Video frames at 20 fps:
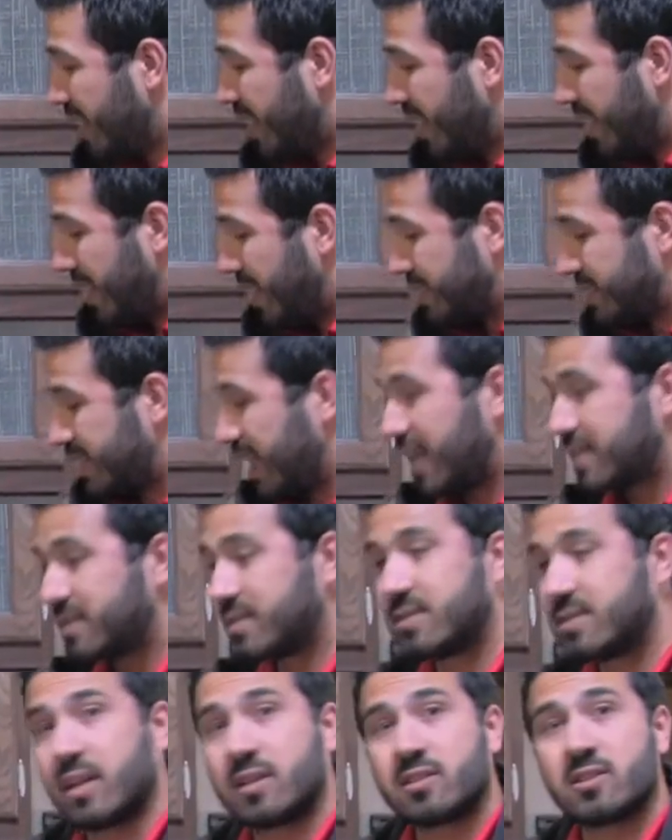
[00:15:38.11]
as that's
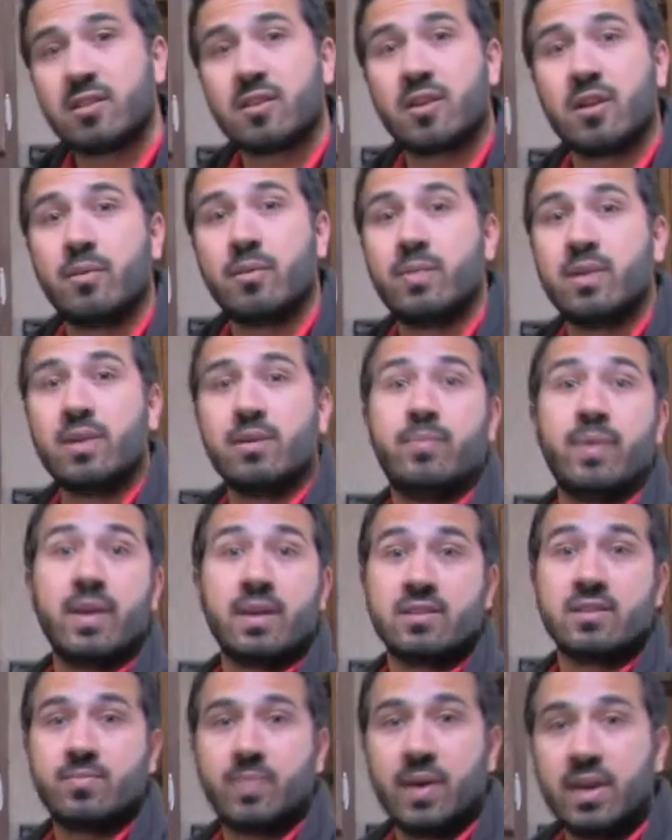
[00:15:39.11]
essentially going to be a
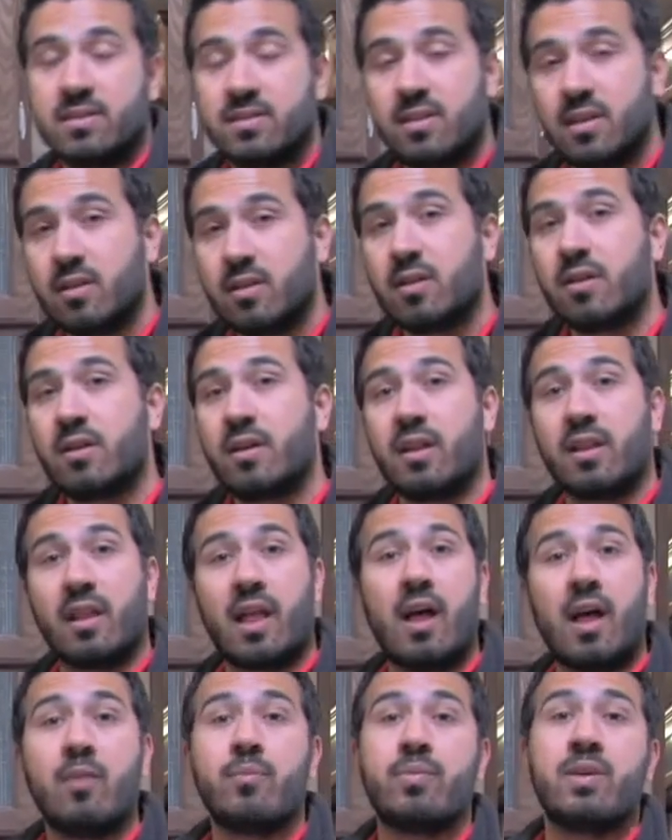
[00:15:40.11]
big space heater and it'll
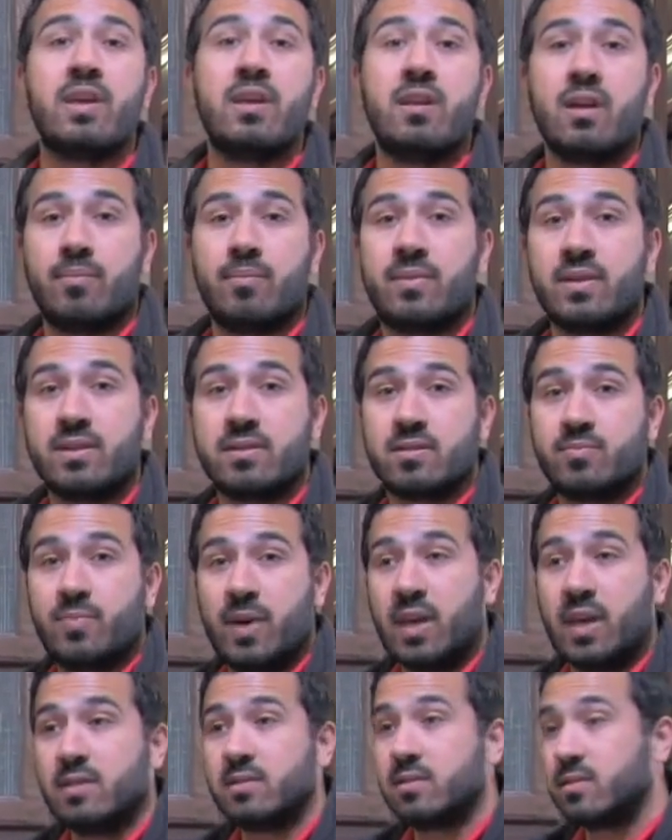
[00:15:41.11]
help heat up this
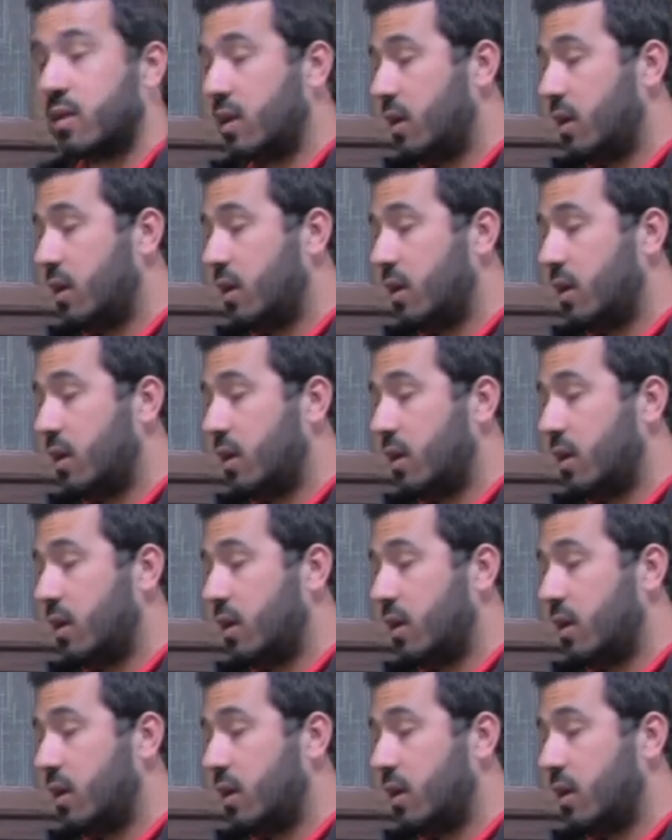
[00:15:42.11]
space.